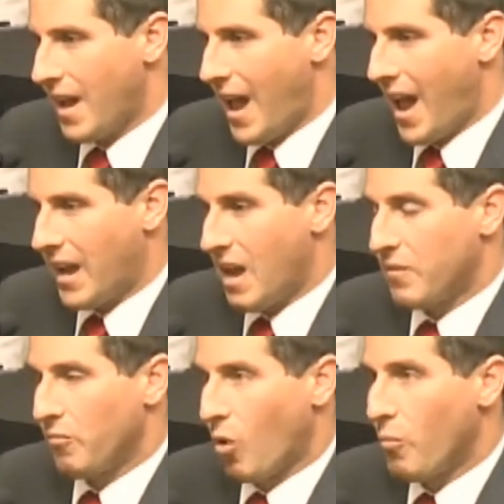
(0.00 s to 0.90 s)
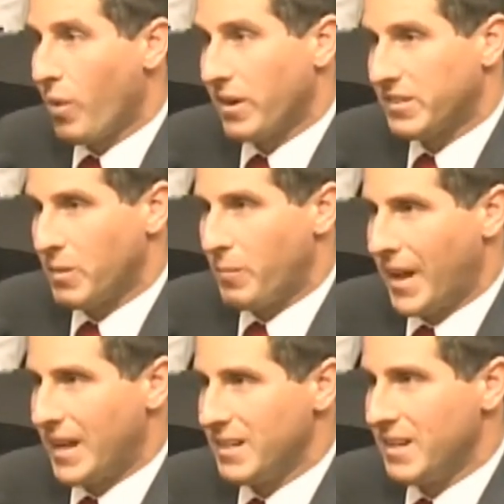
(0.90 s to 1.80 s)
and have a robust
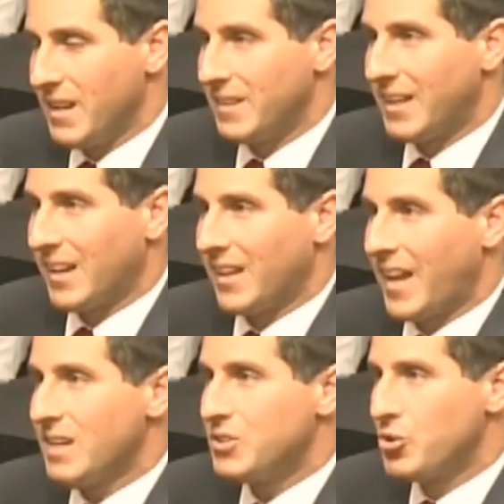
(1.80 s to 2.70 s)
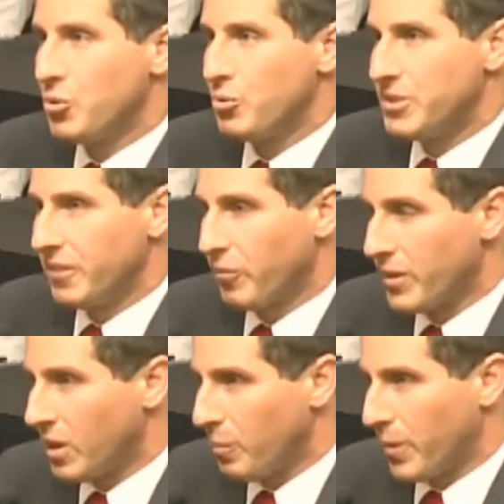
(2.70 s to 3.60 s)
debate that led to
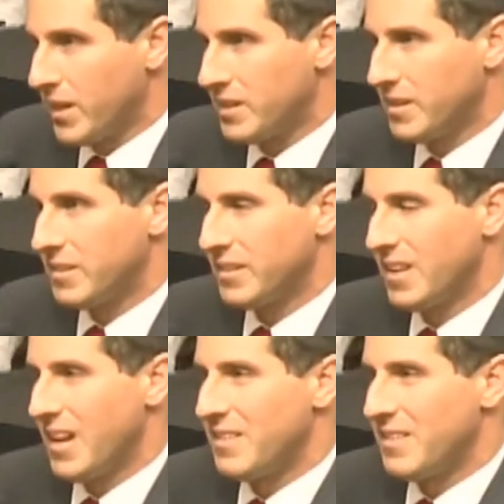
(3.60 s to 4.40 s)
different opinions,